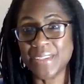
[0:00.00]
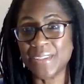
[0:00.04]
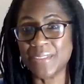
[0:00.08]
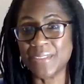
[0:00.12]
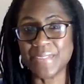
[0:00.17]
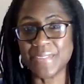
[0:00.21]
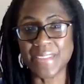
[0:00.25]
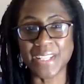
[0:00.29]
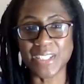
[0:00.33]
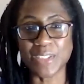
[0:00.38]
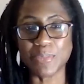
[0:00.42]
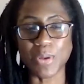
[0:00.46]
I don't know
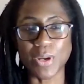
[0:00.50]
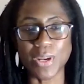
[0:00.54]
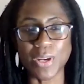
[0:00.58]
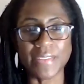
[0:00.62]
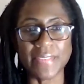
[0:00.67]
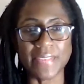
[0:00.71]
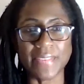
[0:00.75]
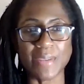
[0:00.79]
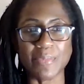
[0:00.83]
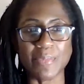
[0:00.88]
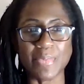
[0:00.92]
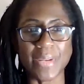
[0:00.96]
if that's
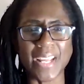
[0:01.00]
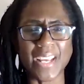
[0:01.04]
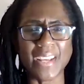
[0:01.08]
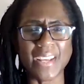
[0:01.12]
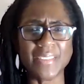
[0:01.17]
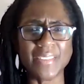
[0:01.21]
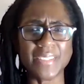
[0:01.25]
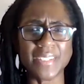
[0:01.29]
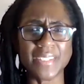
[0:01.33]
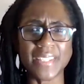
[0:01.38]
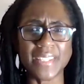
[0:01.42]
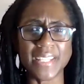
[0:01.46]
part of it. But I
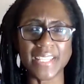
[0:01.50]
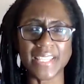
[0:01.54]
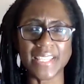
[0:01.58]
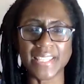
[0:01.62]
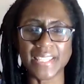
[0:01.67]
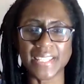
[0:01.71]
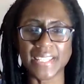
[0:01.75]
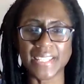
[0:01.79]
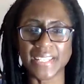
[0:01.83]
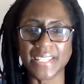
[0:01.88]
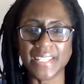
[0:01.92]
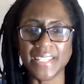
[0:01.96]
also
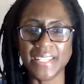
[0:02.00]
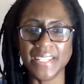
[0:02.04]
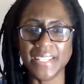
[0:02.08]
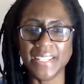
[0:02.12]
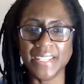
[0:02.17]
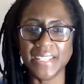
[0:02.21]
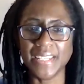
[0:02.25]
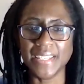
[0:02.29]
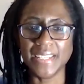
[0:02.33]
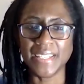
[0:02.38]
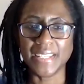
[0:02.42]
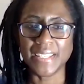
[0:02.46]
think that
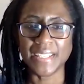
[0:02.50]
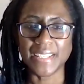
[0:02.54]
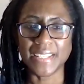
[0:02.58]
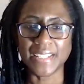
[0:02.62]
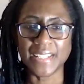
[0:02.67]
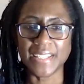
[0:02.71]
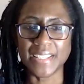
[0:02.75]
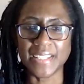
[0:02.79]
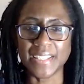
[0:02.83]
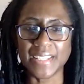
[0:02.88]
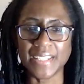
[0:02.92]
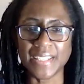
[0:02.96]

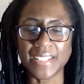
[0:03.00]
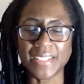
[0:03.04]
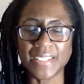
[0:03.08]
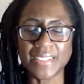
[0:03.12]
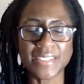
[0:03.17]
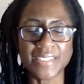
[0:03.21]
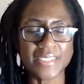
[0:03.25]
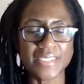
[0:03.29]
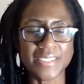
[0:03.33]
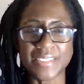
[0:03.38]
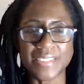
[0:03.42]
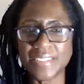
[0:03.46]

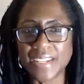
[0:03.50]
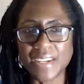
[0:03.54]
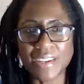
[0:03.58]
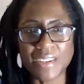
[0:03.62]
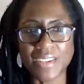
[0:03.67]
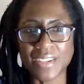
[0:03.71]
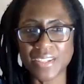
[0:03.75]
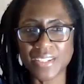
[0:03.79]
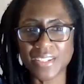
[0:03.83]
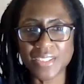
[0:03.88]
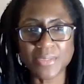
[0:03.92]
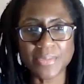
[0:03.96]
just
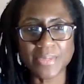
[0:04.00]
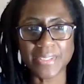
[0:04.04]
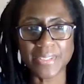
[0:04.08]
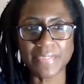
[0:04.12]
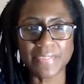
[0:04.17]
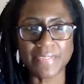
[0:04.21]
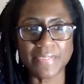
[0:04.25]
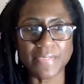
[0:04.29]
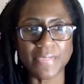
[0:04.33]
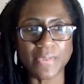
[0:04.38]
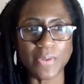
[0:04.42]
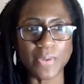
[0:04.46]
our
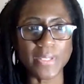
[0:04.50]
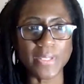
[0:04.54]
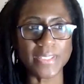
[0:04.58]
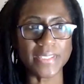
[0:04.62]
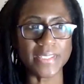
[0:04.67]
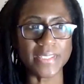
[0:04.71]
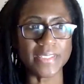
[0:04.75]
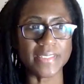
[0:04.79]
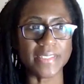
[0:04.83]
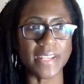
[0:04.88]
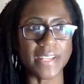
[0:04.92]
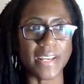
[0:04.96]
country
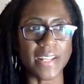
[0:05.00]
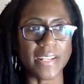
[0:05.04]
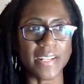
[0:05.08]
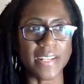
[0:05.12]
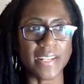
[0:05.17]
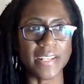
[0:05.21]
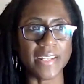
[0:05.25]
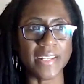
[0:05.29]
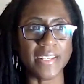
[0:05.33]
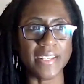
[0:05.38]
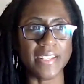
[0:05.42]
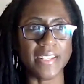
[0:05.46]
focuses
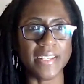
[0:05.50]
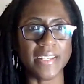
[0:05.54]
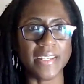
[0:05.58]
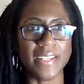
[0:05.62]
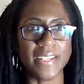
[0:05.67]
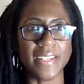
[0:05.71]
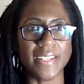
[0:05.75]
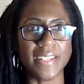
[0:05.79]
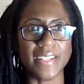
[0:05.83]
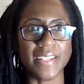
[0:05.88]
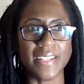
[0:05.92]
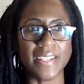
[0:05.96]
on,
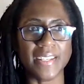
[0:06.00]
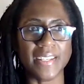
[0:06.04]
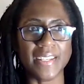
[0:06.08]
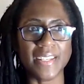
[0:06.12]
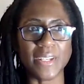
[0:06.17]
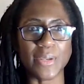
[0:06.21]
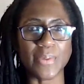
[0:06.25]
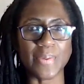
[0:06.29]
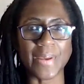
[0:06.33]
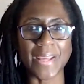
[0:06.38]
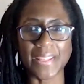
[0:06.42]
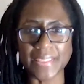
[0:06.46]

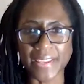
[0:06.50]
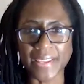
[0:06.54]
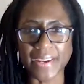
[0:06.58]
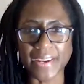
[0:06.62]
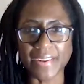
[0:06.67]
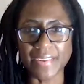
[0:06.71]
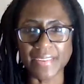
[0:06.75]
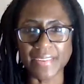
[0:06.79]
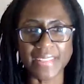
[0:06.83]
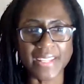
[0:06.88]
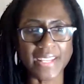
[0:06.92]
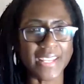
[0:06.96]
you know,
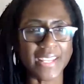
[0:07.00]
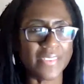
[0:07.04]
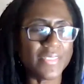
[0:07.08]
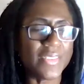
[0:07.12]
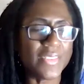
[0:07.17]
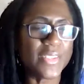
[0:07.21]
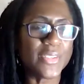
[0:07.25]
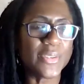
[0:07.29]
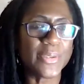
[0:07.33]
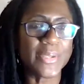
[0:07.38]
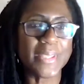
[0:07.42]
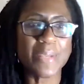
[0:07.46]
healthcare. Like
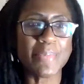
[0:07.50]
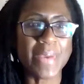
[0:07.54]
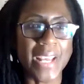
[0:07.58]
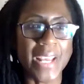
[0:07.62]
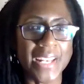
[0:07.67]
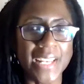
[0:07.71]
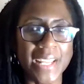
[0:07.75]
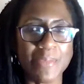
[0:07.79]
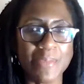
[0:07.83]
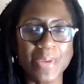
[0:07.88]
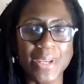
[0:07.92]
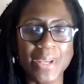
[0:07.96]
even during the
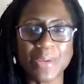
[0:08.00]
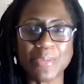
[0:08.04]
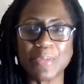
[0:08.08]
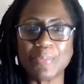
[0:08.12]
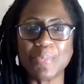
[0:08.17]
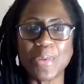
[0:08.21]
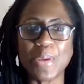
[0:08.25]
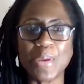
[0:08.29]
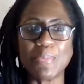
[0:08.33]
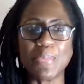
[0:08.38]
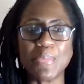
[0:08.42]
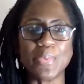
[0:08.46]
pandemic,
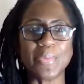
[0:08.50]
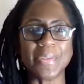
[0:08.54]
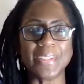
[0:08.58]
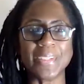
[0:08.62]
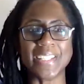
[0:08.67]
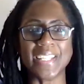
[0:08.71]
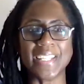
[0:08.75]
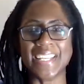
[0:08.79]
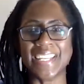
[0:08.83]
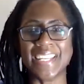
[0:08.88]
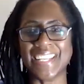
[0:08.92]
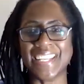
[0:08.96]
when people
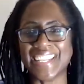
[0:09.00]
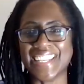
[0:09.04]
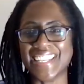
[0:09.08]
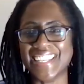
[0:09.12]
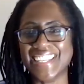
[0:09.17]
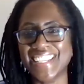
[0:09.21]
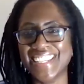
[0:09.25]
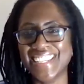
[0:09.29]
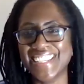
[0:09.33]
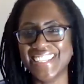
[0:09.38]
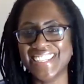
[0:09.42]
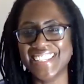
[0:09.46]
were
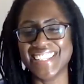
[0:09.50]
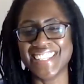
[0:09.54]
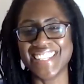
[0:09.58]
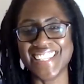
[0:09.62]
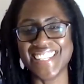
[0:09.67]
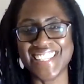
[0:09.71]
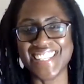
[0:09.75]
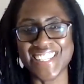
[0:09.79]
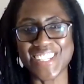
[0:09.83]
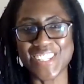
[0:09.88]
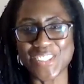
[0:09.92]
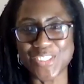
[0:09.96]
like,
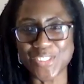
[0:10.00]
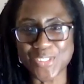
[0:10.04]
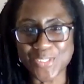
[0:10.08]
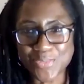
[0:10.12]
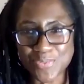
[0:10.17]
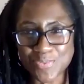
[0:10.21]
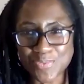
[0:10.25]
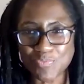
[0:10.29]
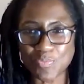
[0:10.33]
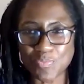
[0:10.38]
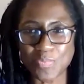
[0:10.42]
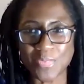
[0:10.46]
you
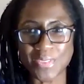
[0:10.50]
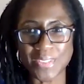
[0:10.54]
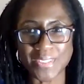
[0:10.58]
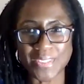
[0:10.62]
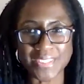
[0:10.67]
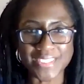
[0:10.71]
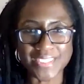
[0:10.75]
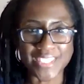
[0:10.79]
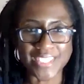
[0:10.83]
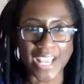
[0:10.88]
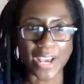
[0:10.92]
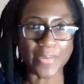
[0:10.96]
know,
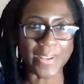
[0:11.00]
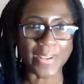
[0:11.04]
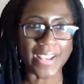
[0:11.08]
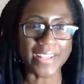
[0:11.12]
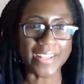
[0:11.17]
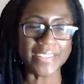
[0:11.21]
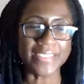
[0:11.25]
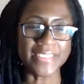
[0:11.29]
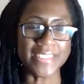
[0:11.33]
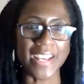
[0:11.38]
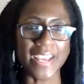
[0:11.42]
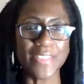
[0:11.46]
shouting
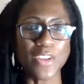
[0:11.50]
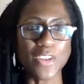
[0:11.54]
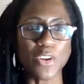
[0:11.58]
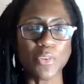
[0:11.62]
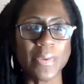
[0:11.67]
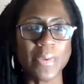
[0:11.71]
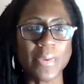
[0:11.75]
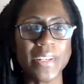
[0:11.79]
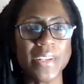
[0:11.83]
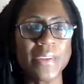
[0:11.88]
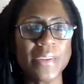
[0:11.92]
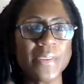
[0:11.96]
outside their
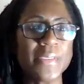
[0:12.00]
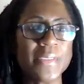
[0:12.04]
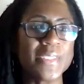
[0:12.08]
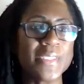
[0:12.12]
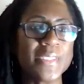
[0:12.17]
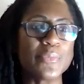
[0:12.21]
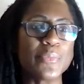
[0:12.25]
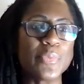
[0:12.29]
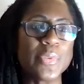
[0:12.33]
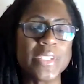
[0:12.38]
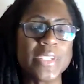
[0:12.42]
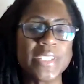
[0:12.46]
windows
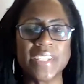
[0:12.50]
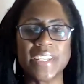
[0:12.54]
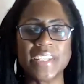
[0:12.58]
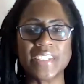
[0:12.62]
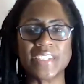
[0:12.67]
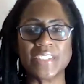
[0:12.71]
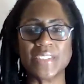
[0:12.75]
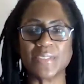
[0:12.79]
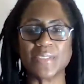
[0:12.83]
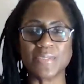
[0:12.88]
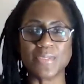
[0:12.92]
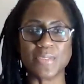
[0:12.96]
in
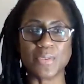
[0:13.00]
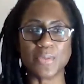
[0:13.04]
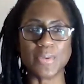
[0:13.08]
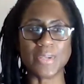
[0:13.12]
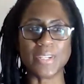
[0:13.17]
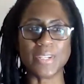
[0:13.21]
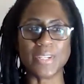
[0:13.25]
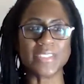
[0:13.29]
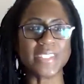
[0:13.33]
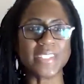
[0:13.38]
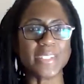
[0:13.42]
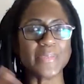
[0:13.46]
appreciation for
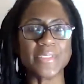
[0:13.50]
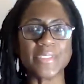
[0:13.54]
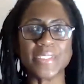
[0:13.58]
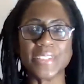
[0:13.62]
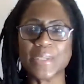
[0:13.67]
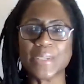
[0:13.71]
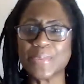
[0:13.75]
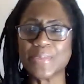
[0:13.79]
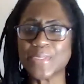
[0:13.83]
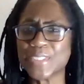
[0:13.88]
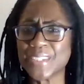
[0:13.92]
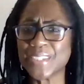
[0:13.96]
workers. They were
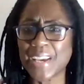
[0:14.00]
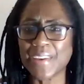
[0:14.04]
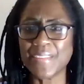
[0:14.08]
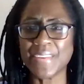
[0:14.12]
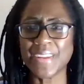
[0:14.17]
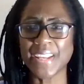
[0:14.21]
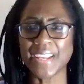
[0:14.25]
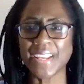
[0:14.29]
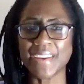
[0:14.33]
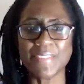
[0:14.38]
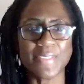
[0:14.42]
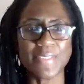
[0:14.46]
they were
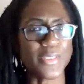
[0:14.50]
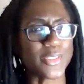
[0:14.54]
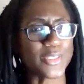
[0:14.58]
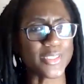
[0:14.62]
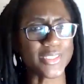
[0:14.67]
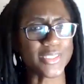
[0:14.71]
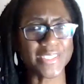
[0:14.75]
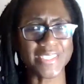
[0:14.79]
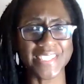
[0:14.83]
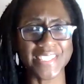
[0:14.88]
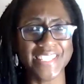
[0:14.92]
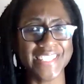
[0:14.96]
shouting out for
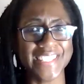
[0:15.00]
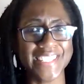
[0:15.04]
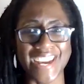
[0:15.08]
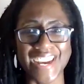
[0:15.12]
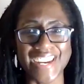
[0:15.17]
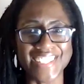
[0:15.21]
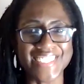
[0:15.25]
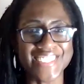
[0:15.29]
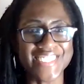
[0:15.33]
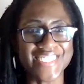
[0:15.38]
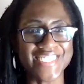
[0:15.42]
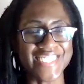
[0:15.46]
nurses and
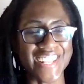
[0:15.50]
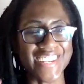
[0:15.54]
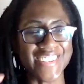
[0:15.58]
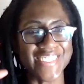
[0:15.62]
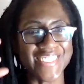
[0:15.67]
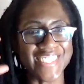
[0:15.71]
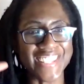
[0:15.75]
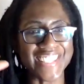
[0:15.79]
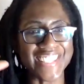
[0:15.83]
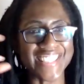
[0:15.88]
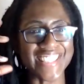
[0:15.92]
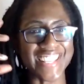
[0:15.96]
doctors. I
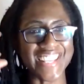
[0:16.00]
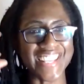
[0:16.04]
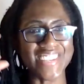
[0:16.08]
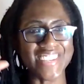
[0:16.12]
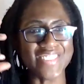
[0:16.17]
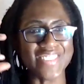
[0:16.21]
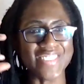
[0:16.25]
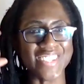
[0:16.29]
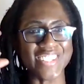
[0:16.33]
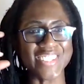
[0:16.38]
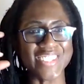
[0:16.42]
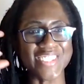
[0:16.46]
don't think they
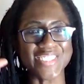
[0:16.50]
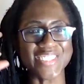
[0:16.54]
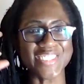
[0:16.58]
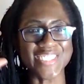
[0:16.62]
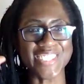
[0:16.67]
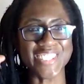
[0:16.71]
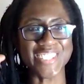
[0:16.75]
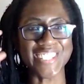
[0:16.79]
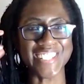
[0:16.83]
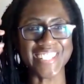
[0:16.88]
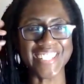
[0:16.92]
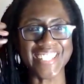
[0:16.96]
even
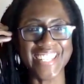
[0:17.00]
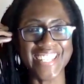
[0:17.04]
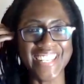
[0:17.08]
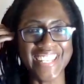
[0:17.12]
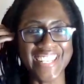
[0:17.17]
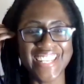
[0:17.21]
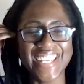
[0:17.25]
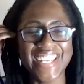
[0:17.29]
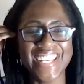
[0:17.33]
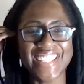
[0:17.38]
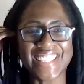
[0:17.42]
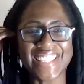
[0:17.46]
understood
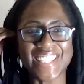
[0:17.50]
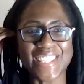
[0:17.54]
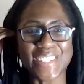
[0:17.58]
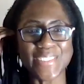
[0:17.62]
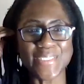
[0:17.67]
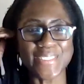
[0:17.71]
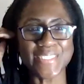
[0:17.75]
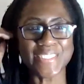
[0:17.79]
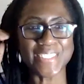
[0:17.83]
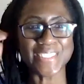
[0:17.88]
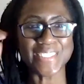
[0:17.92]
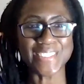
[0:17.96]
that
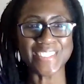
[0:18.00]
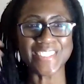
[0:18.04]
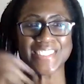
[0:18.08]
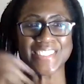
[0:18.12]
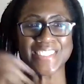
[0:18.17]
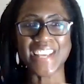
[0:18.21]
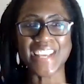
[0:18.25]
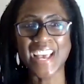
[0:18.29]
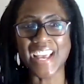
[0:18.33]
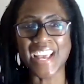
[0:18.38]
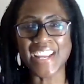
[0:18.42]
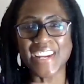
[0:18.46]
there was this
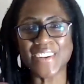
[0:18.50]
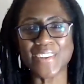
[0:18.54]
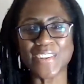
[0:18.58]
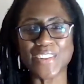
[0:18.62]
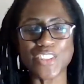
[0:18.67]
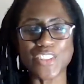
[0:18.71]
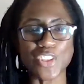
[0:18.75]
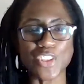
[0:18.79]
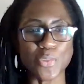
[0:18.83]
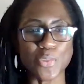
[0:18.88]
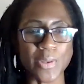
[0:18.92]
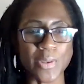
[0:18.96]

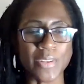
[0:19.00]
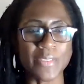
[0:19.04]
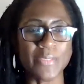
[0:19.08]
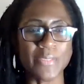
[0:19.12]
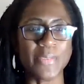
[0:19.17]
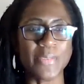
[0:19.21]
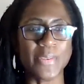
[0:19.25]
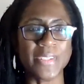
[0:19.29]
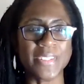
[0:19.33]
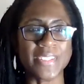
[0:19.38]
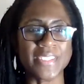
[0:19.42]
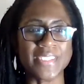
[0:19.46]
entire other
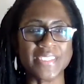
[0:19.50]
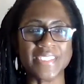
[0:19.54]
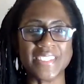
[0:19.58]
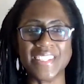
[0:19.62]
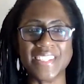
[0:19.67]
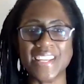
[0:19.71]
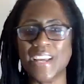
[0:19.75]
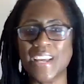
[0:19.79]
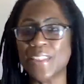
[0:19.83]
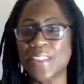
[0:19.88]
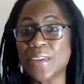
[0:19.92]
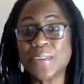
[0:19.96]
workforce,
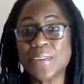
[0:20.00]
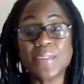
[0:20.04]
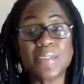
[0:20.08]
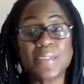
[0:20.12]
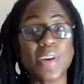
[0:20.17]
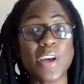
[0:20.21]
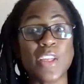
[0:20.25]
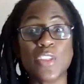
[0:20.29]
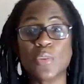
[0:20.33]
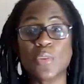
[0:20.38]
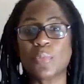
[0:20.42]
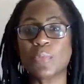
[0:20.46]

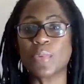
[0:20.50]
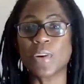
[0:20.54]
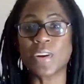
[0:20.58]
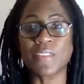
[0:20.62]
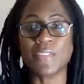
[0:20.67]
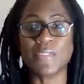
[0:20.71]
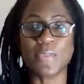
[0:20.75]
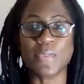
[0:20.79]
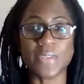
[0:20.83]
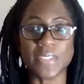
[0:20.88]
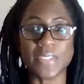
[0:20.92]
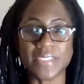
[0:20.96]
other other
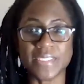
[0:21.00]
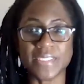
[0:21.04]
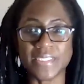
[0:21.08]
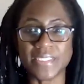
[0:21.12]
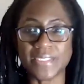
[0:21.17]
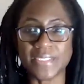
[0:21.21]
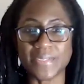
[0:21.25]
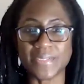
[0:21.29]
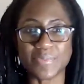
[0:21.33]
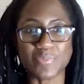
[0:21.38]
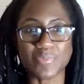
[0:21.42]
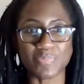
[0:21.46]

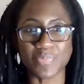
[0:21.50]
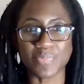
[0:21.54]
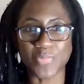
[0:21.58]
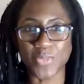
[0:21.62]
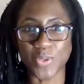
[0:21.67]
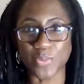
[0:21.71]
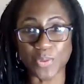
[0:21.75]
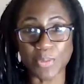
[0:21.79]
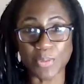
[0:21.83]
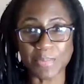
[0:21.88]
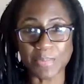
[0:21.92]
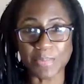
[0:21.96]
workforce
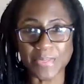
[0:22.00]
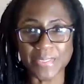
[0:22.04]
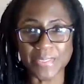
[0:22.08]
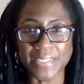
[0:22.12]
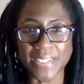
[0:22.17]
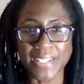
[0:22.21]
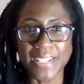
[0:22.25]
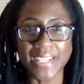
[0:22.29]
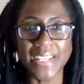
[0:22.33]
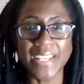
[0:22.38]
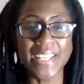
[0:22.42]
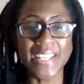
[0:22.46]

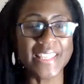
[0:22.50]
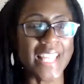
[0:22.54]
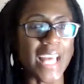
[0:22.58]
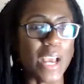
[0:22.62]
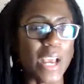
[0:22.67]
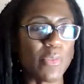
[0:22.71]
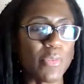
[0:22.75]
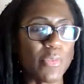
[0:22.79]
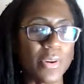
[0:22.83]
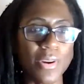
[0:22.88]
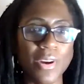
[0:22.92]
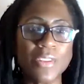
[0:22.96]
groups
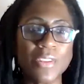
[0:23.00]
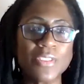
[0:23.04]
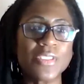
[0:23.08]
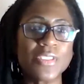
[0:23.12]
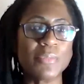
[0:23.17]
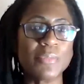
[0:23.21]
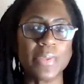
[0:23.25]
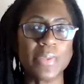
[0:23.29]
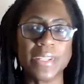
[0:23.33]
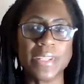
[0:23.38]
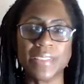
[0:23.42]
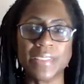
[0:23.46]
that were
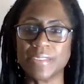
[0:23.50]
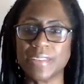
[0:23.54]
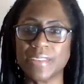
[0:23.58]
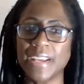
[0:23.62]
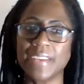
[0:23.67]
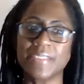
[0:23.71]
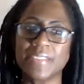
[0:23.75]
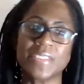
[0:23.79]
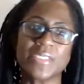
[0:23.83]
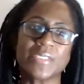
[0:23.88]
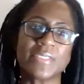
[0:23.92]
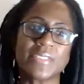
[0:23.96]
also putting their
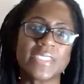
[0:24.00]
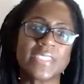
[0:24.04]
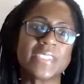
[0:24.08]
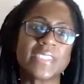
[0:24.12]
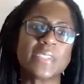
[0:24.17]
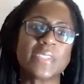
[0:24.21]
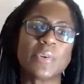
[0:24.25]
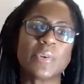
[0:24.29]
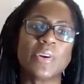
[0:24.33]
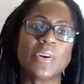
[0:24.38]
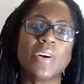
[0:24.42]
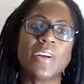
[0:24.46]
lives at risk.
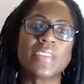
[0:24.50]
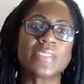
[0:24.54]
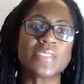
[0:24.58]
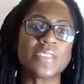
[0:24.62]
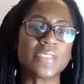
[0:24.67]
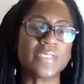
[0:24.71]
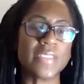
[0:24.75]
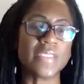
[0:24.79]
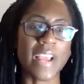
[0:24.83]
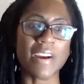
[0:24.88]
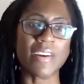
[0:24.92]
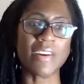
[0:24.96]
They were
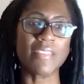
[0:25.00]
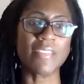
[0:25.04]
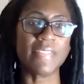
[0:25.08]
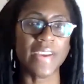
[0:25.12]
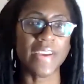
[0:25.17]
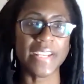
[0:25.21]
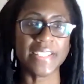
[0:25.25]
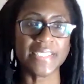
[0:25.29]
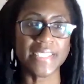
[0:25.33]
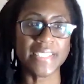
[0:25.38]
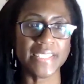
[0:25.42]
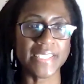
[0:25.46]
also
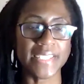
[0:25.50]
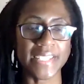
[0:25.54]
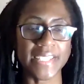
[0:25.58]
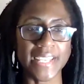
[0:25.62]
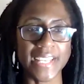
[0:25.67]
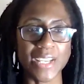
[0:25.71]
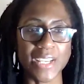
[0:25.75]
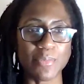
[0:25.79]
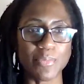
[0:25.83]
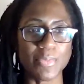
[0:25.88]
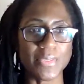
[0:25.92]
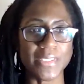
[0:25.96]
sacrificing to
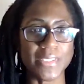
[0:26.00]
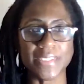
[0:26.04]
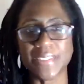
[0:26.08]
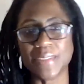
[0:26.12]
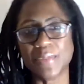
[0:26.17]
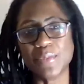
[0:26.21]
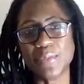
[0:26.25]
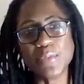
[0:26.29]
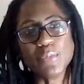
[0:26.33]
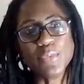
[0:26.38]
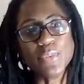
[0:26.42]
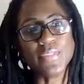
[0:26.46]
keep
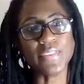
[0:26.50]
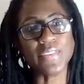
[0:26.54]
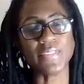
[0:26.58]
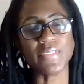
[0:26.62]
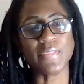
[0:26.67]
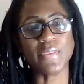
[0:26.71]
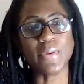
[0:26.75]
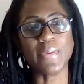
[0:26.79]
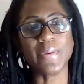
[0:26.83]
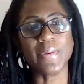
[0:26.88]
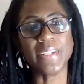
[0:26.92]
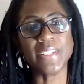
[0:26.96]
systems
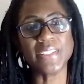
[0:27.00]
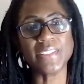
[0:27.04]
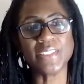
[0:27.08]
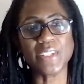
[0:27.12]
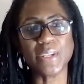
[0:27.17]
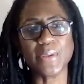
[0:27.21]
moving forward.